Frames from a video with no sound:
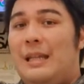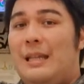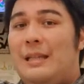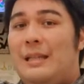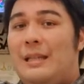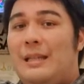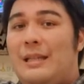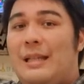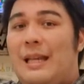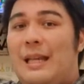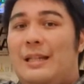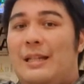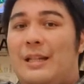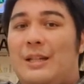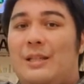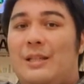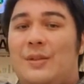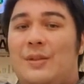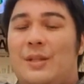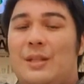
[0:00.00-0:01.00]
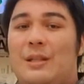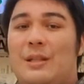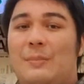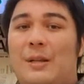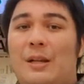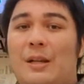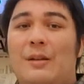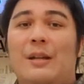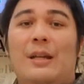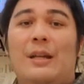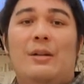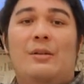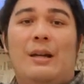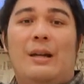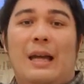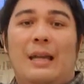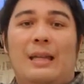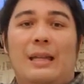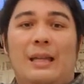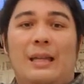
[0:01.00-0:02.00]
in the digestive system here,
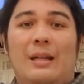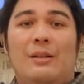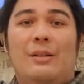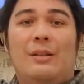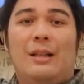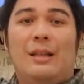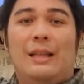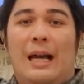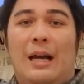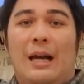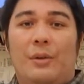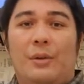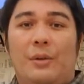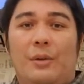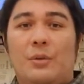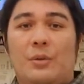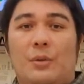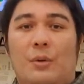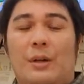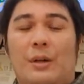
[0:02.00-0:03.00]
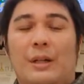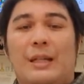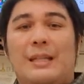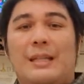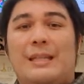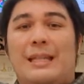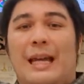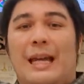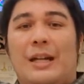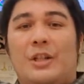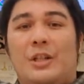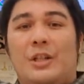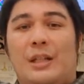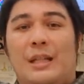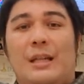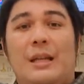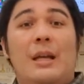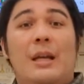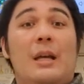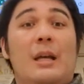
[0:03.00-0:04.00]
it'll it'll allow those organs to
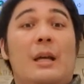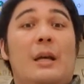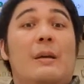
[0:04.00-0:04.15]
actually